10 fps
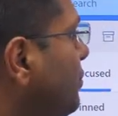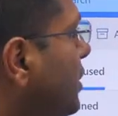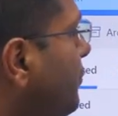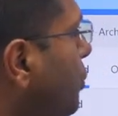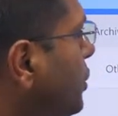
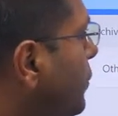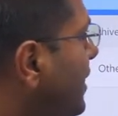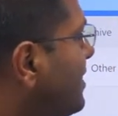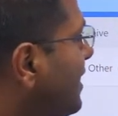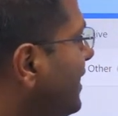The fourth one
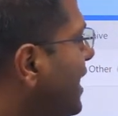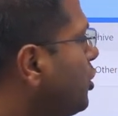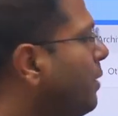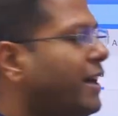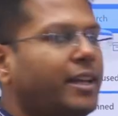is
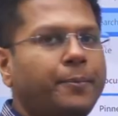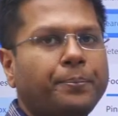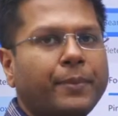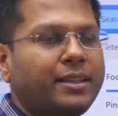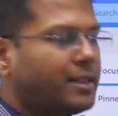Kanyakumari
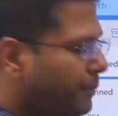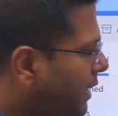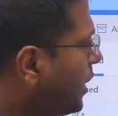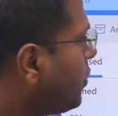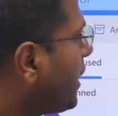in Tamil
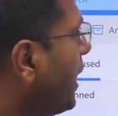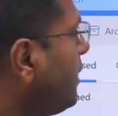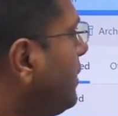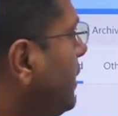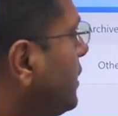Nadu
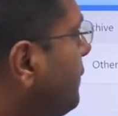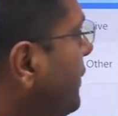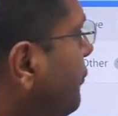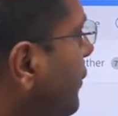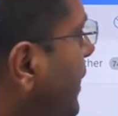again. The
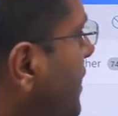fifth one